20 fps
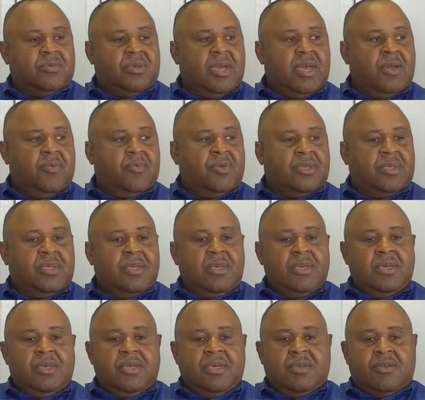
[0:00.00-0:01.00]
guy.
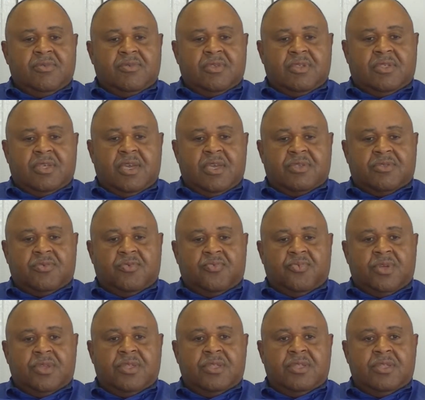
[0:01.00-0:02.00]
He gives us a chance to
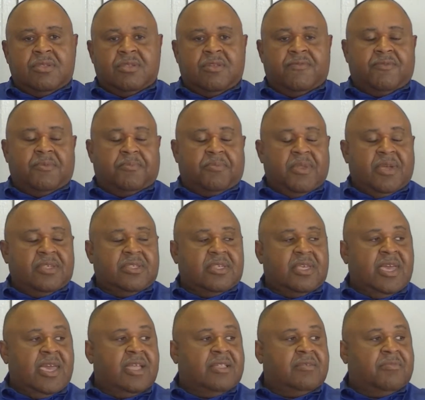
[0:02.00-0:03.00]
run it in different places
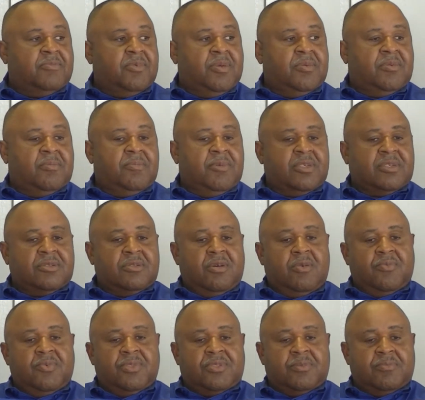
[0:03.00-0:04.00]
and to be able to mix it
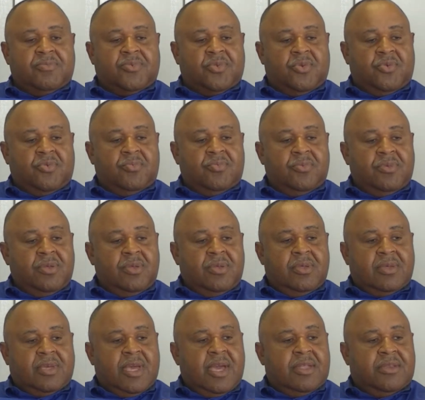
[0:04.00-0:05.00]
up with some throw
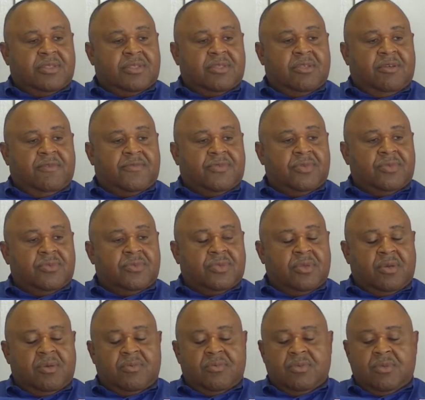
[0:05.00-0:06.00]
kind of stuff too.
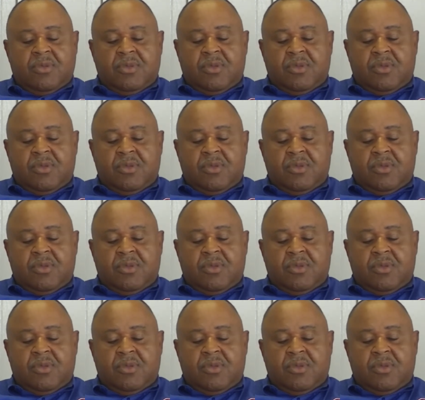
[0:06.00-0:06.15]
So